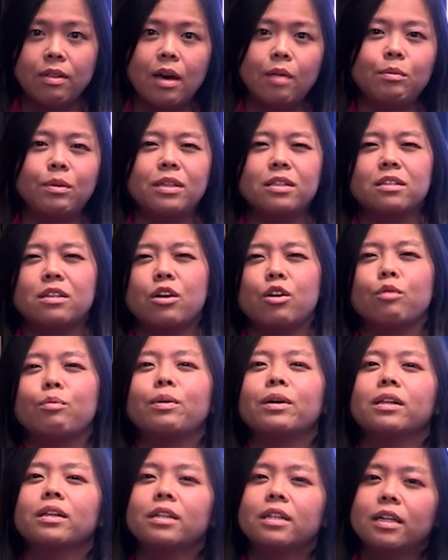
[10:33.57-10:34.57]
That means their
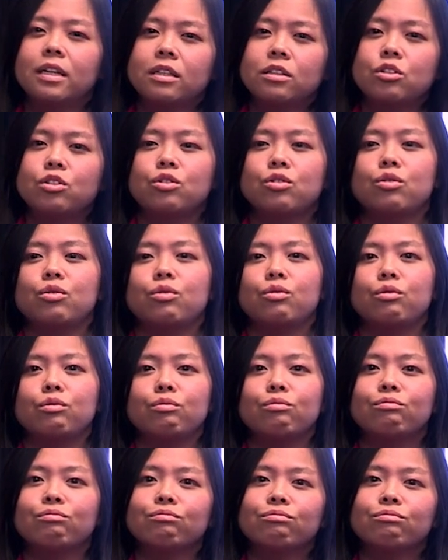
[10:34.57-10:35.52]
ability to